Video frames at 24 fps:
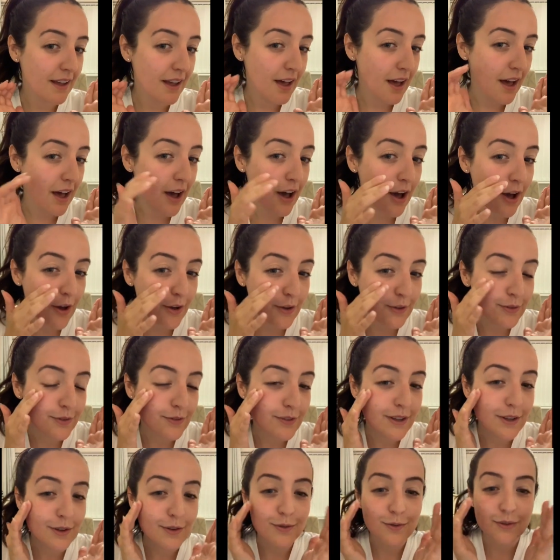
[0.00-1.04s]
I
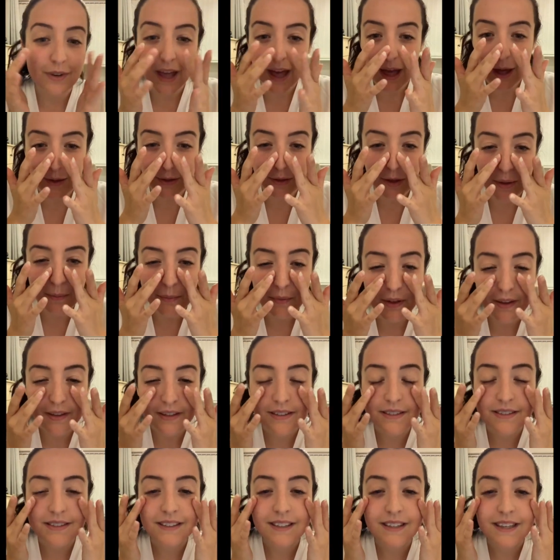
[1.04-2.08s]
feel now like my
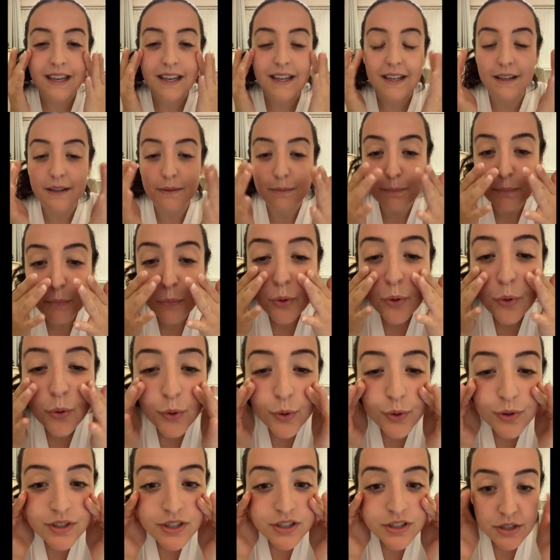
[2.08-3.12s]
skin and
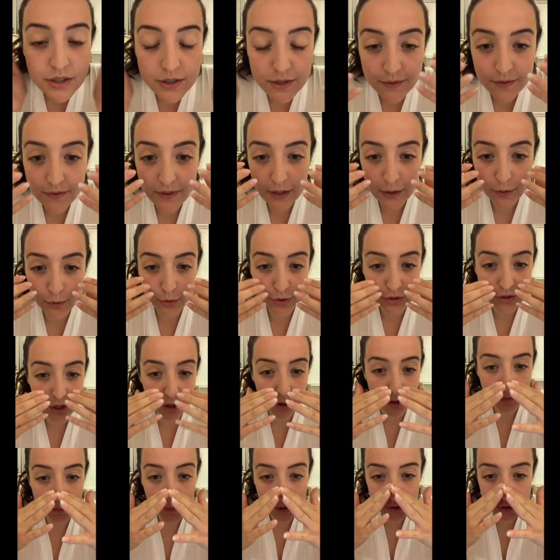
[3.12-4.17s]
pores just feel so
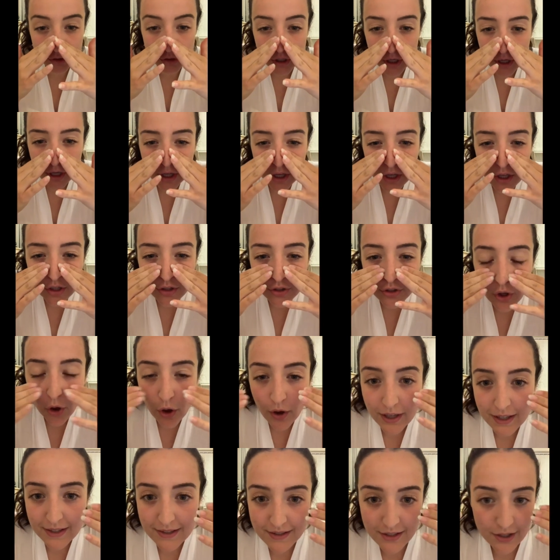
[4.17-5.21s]
much
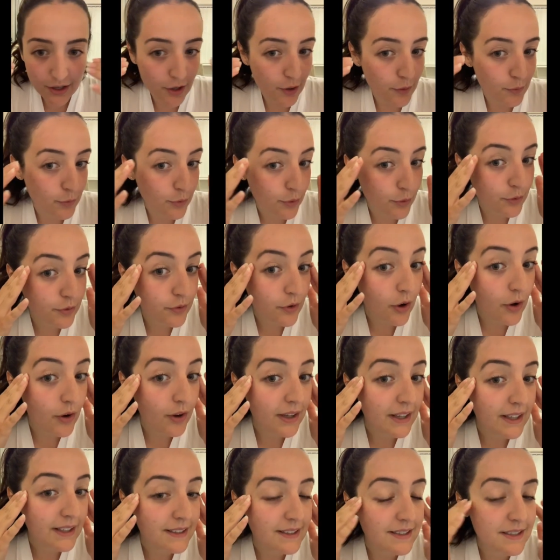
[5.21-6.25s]
tighter and
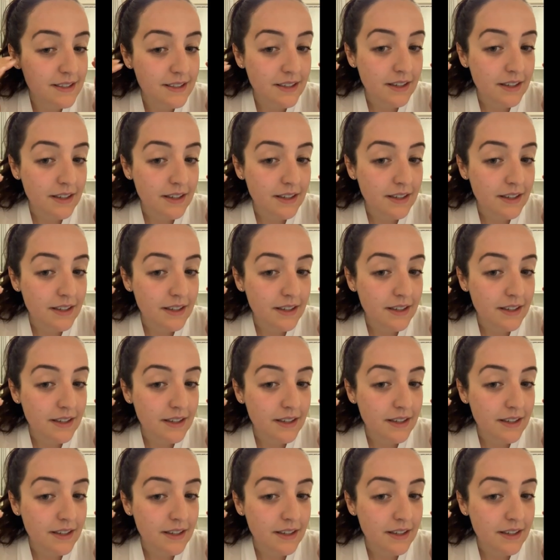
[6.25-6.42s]
refined.